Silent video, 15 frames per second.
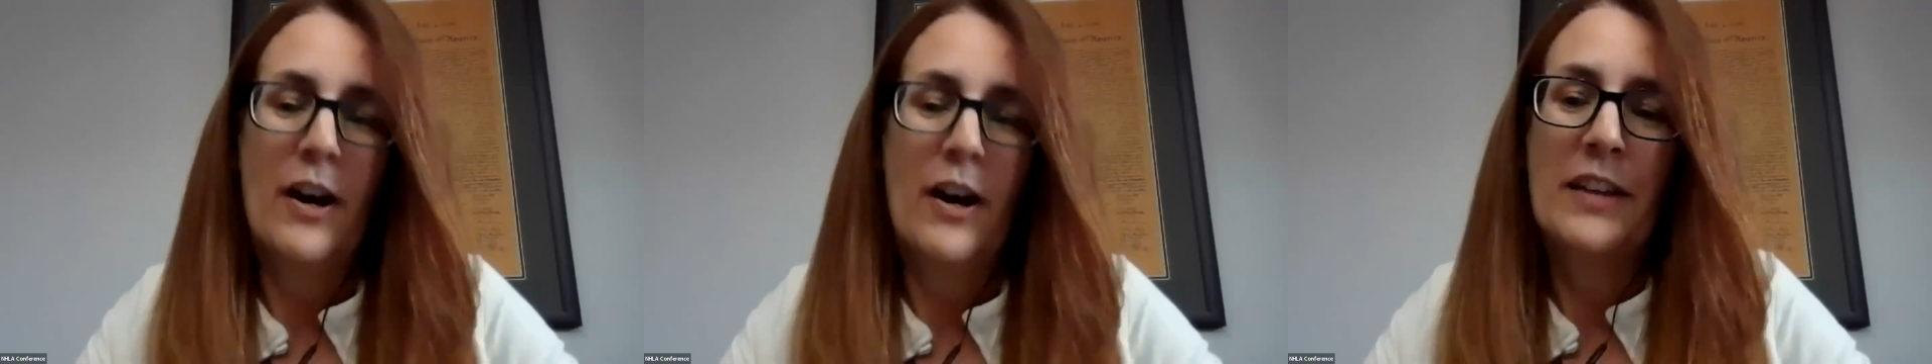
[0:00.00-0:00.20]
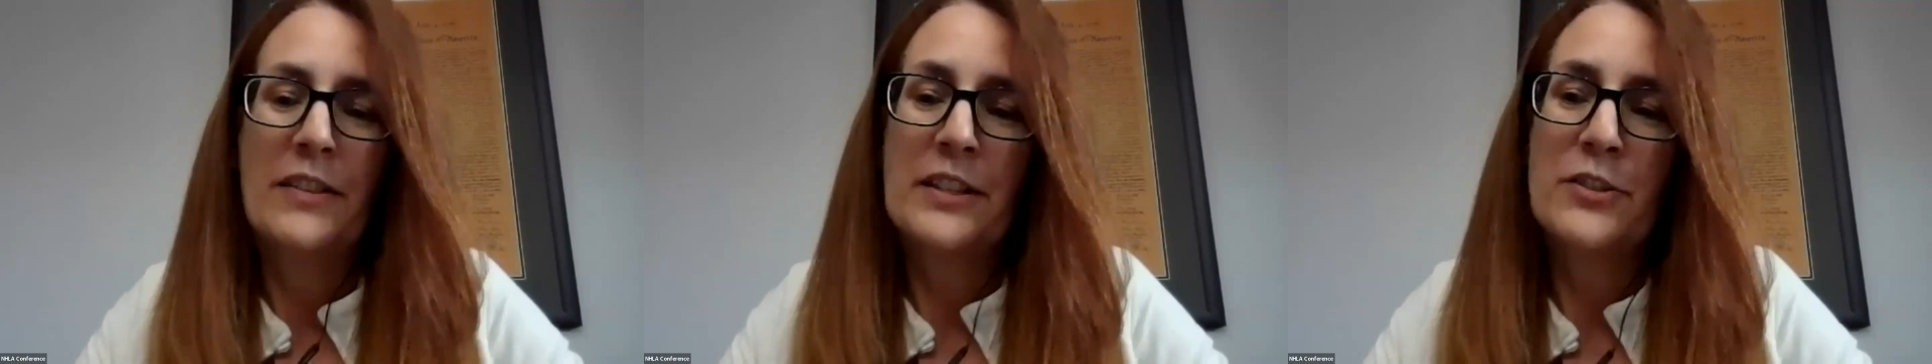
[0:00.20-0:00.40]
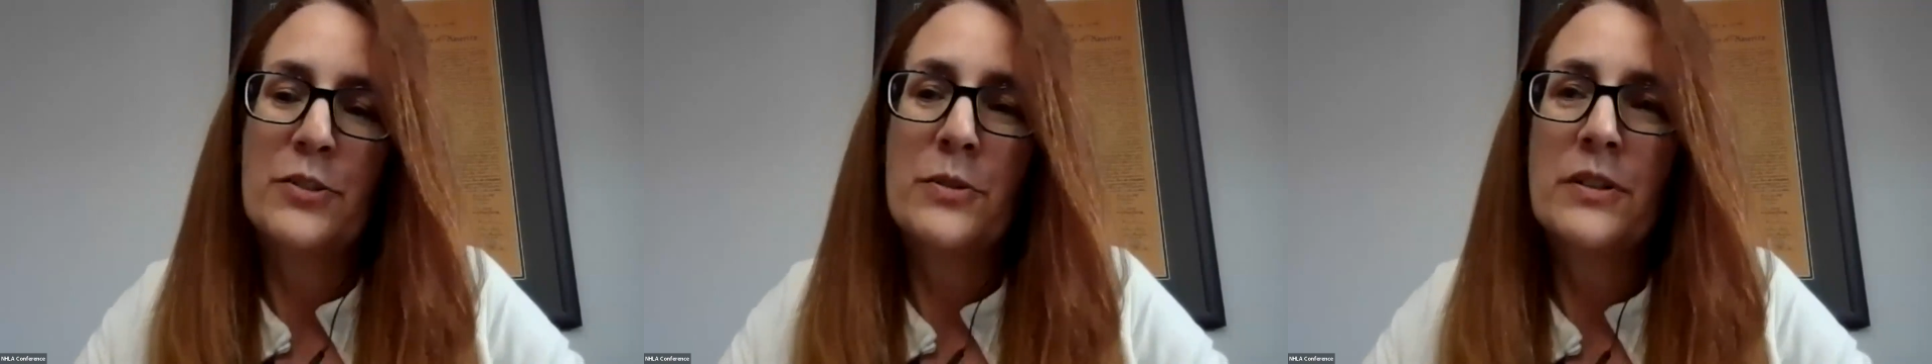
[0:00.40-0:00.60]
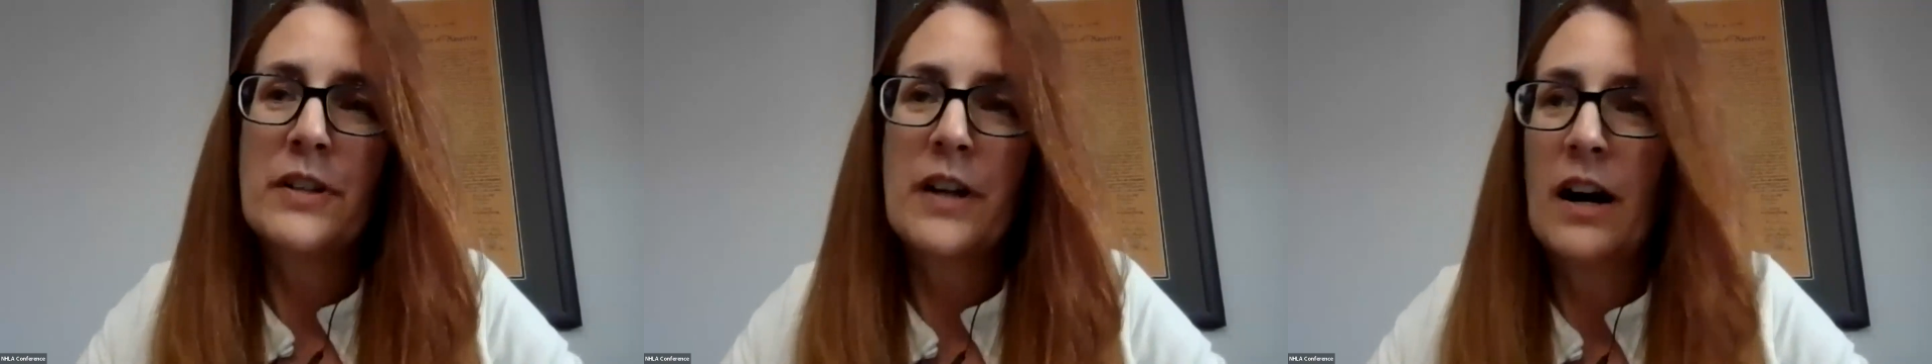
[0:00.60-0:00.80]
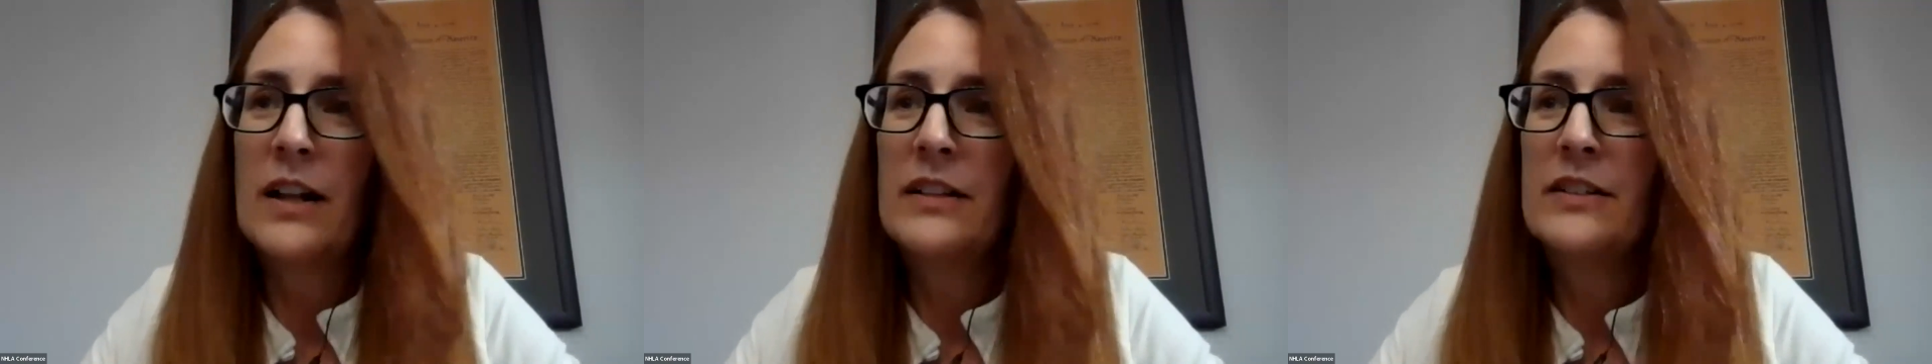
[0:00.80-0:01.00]
I think
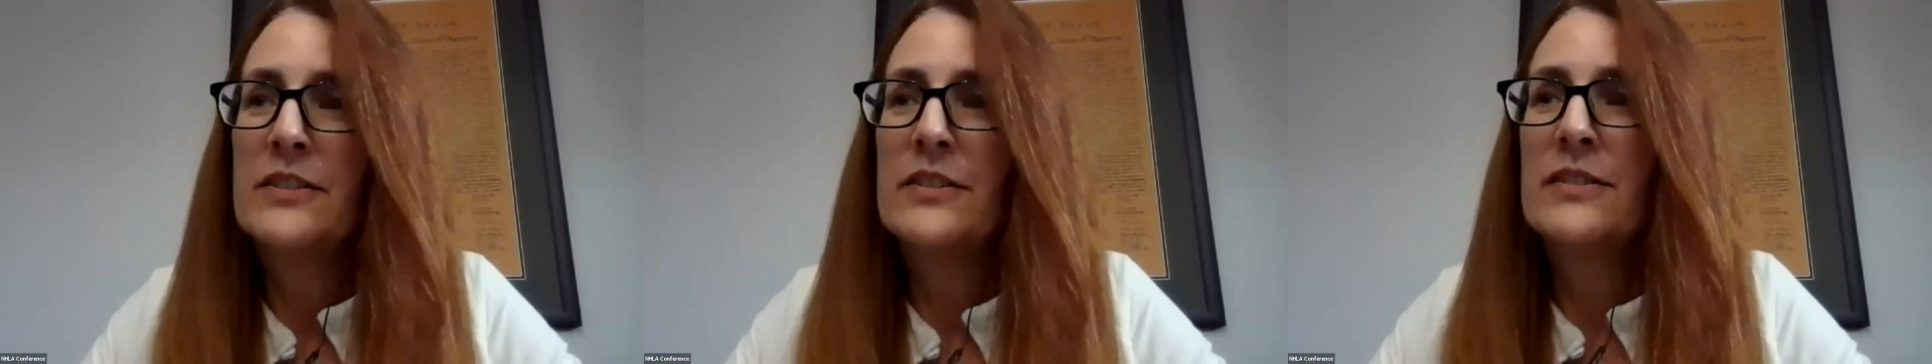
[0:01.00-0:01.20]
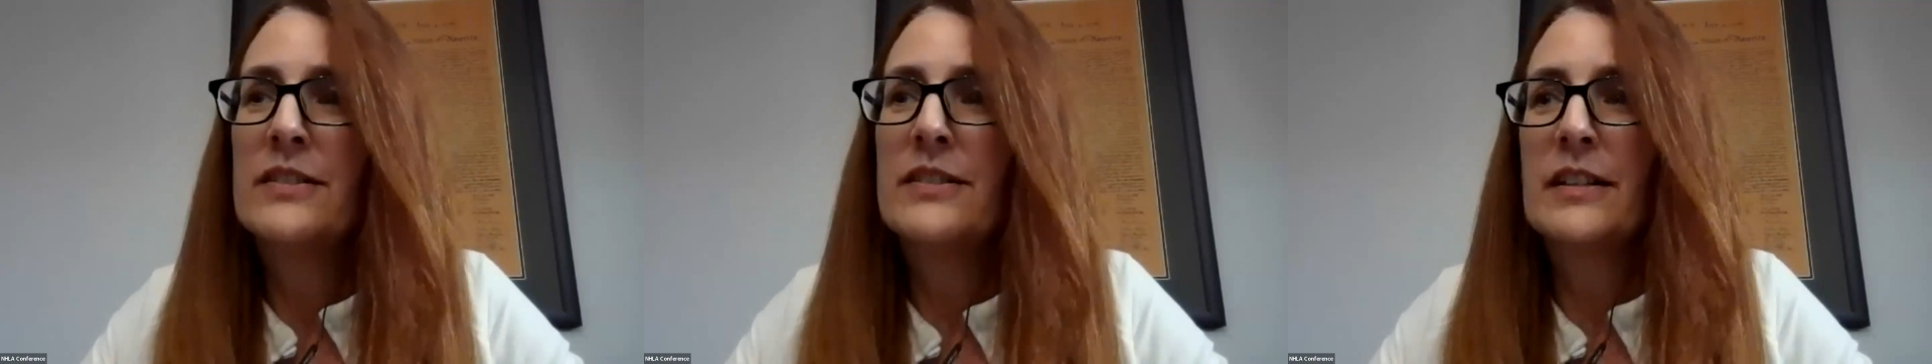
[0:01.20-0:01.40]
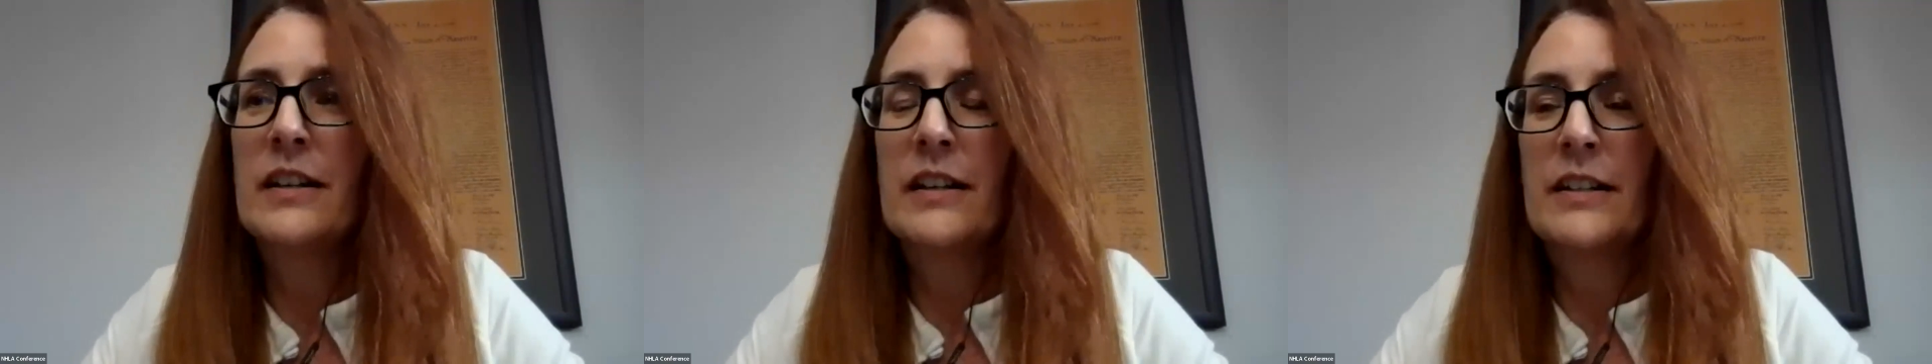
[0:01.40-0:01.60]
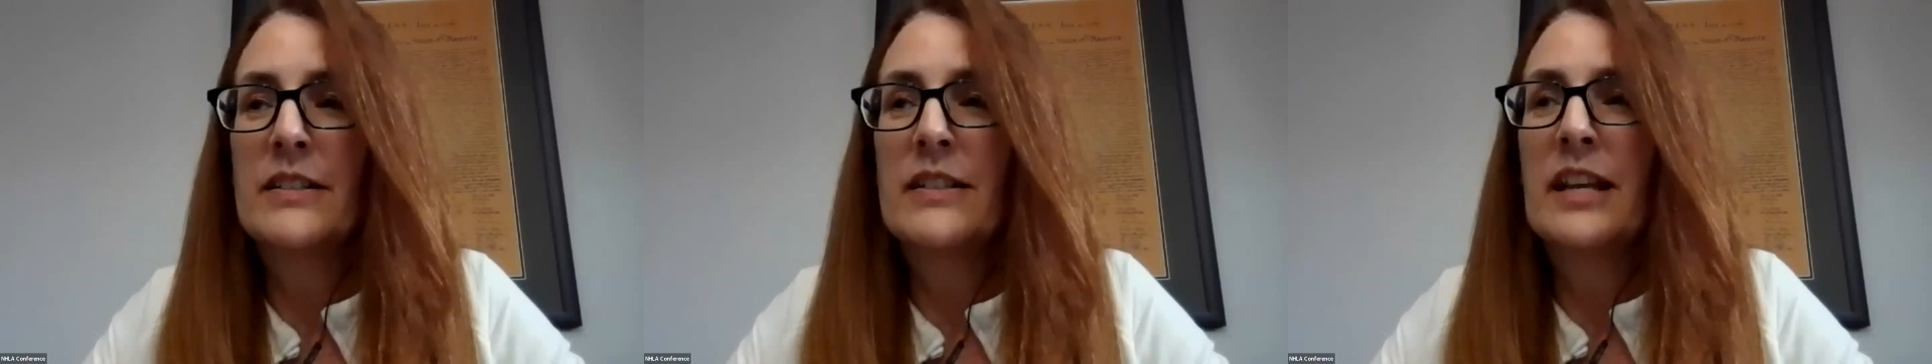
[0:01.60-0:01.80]
$200 is,